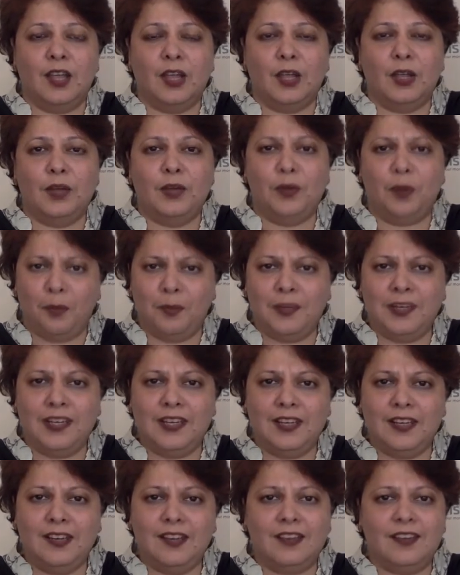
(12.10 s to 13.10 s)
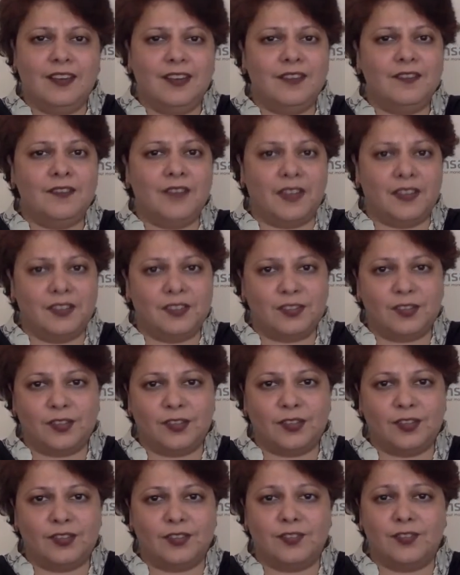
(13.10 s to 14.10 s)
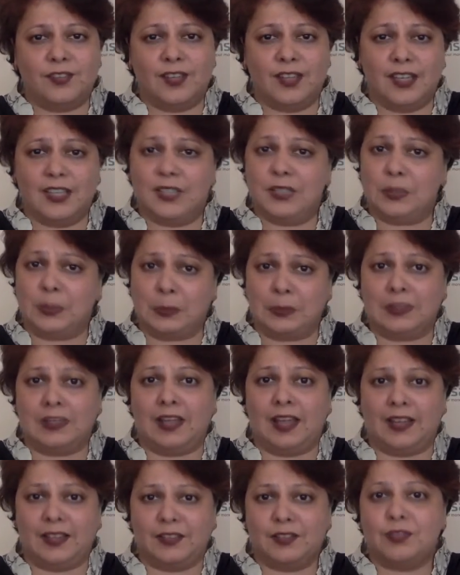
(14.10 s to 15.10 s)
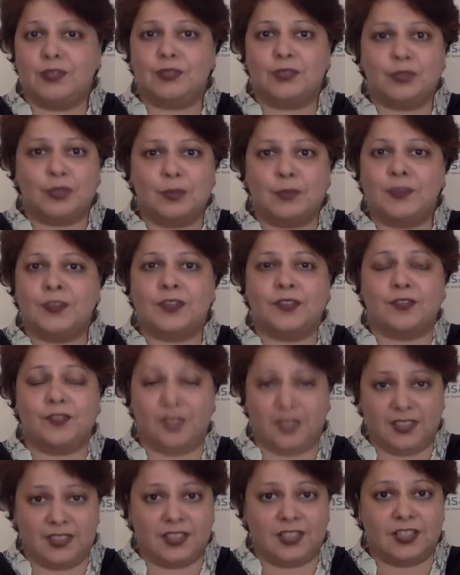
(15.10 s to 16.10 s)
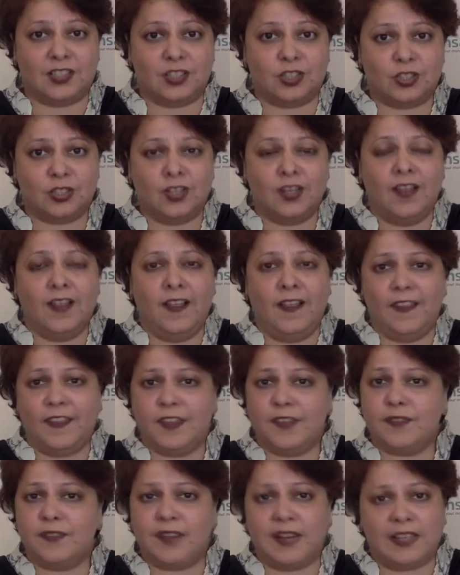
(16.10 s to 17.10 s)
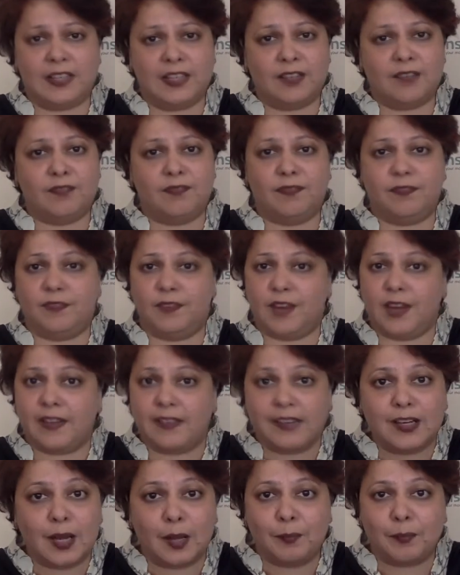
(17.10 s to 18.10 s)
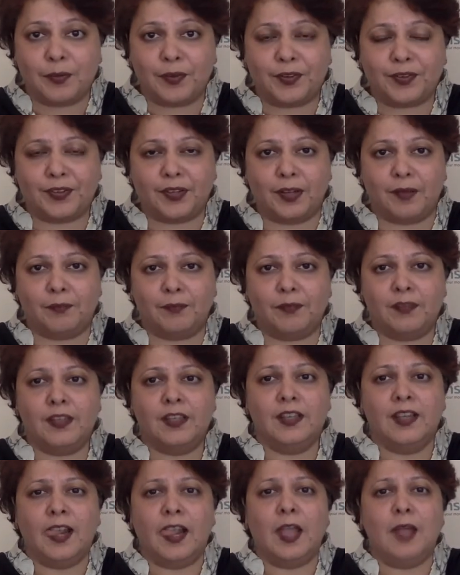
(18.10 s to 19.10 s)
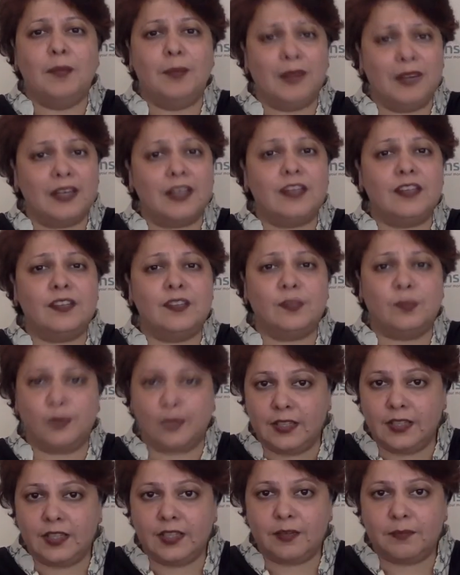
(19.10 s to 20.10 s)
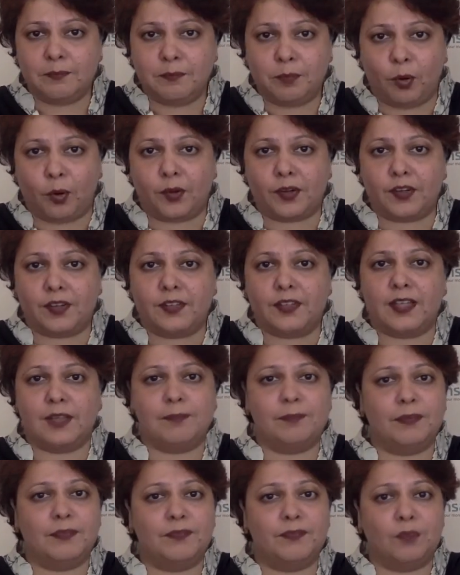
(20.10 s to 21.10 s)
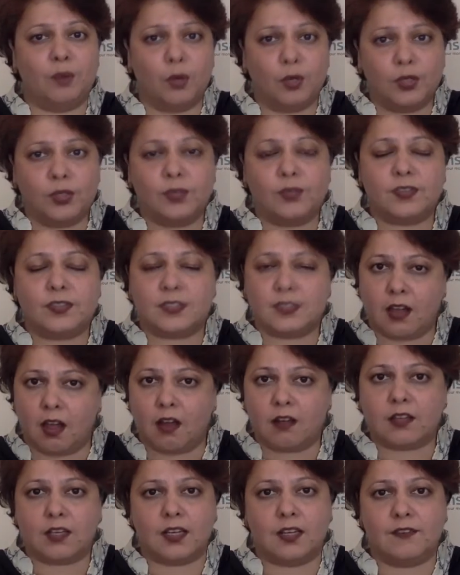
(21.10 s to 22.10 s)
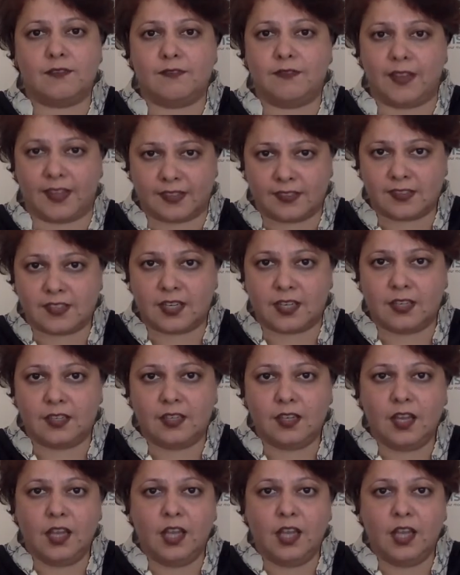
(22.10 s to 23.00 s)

Normally, investors really don't like to do too much of research. They find it very cumbersome. But it is really important that before you start investing,